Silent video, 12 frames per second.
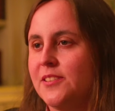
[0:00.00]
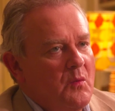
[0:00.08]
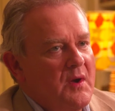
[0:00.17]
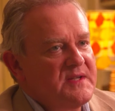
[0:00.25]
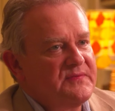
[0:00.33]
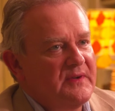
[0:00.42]

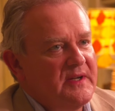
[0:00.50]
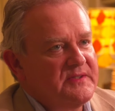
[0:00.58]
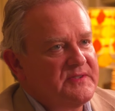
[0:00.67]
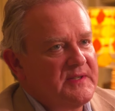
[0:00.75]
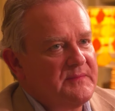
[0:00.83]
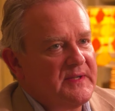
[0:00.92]
well it's very
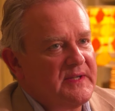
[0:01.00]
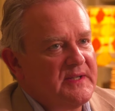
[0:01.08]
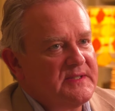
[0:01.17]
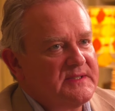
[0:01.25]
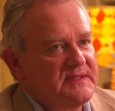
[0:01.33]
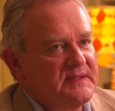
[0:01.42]
interesting
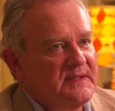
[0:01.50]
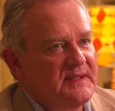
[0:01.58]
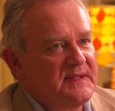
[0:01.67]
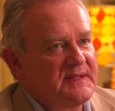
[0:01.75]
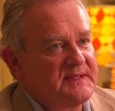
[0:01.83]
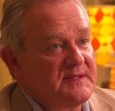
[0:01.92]
because
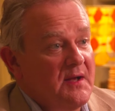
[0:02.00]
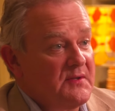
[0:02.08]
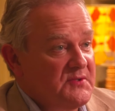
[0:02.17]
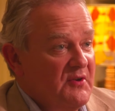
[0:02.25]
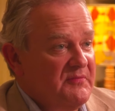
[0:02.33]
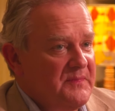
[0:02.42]
it, it
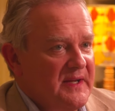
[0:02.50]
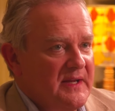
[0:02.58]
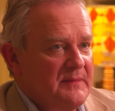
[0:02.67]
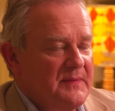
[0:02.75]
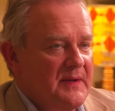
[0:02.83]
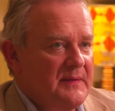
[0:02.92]
starts off being uh,